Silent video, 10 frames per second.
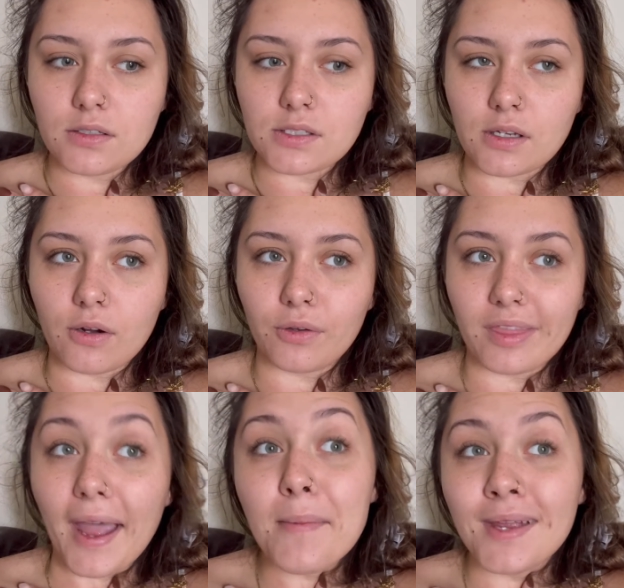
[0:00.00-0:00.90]
So
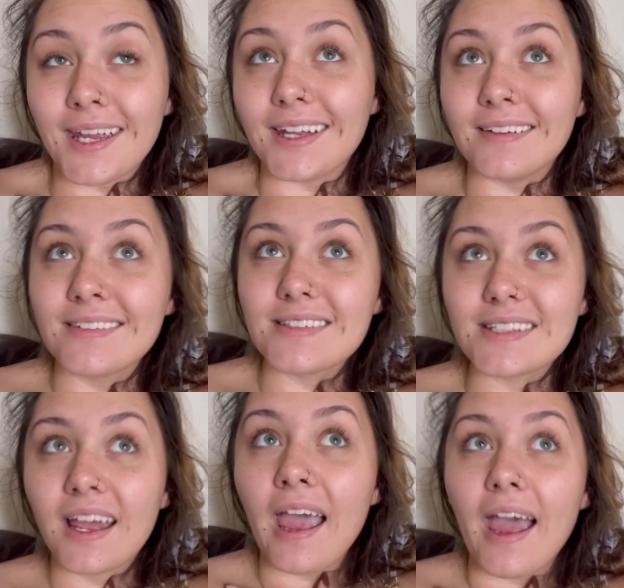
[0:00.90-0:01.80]
that means
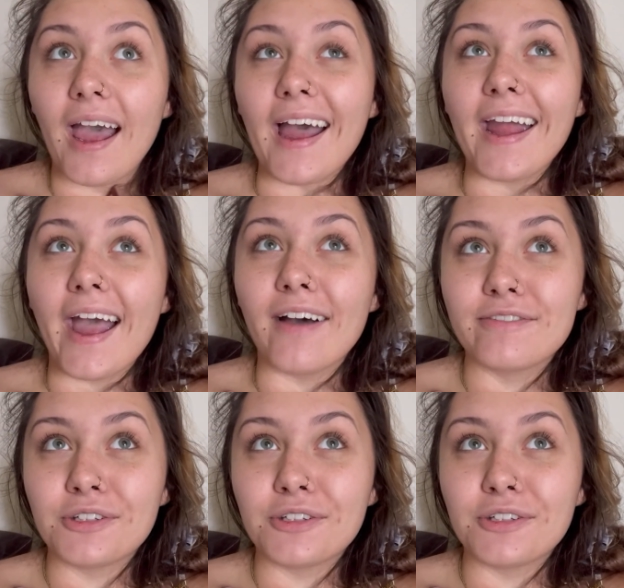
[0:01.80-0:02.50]
I have